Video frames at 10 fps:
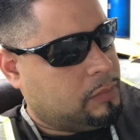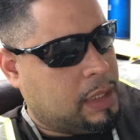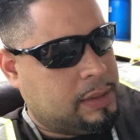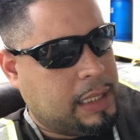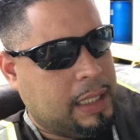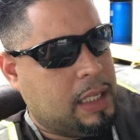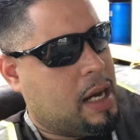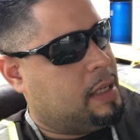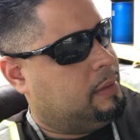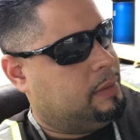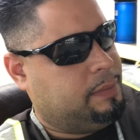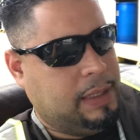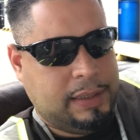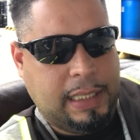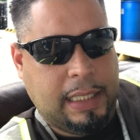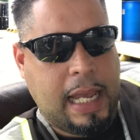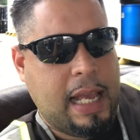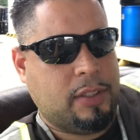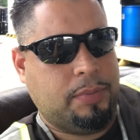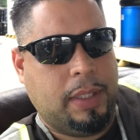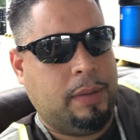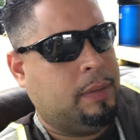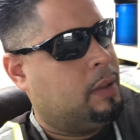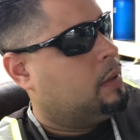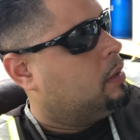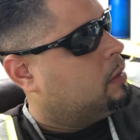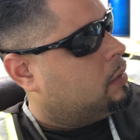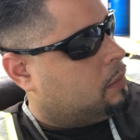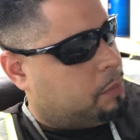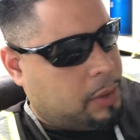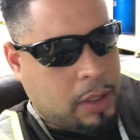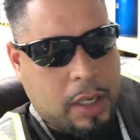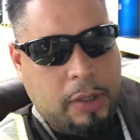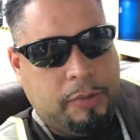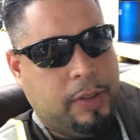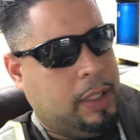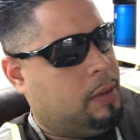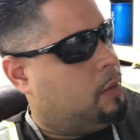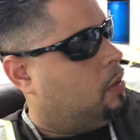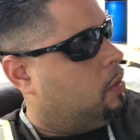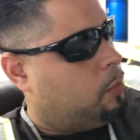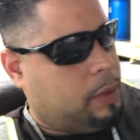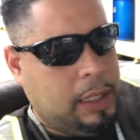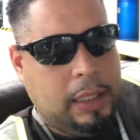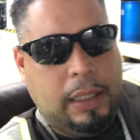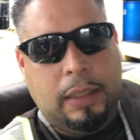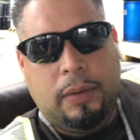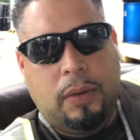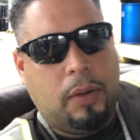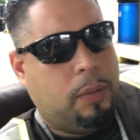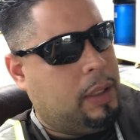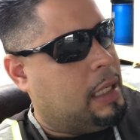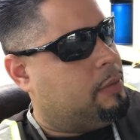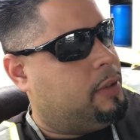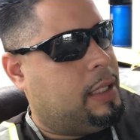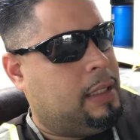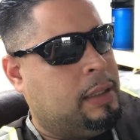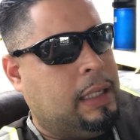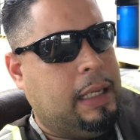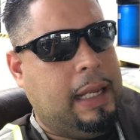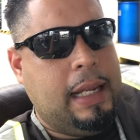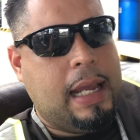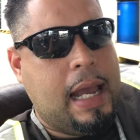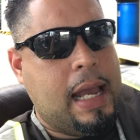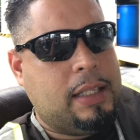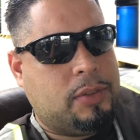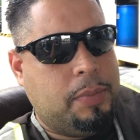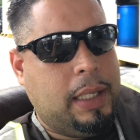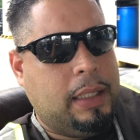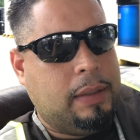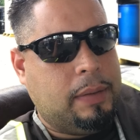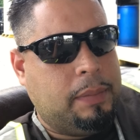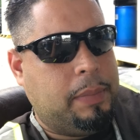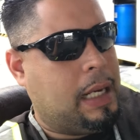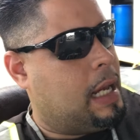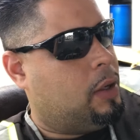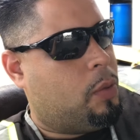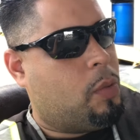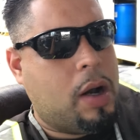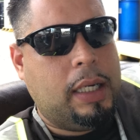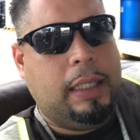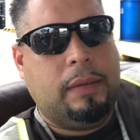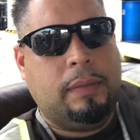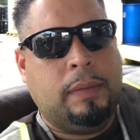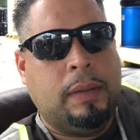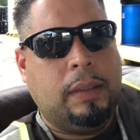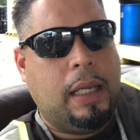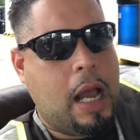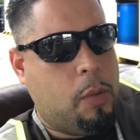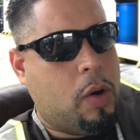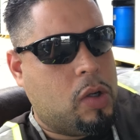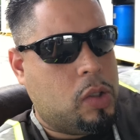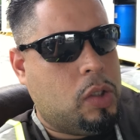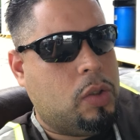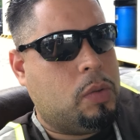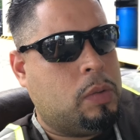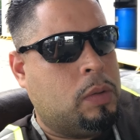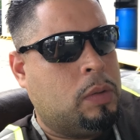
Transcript: and say, God, this thing has me. Pornography or weed or whatever, it has me. But I don't want it. I want you.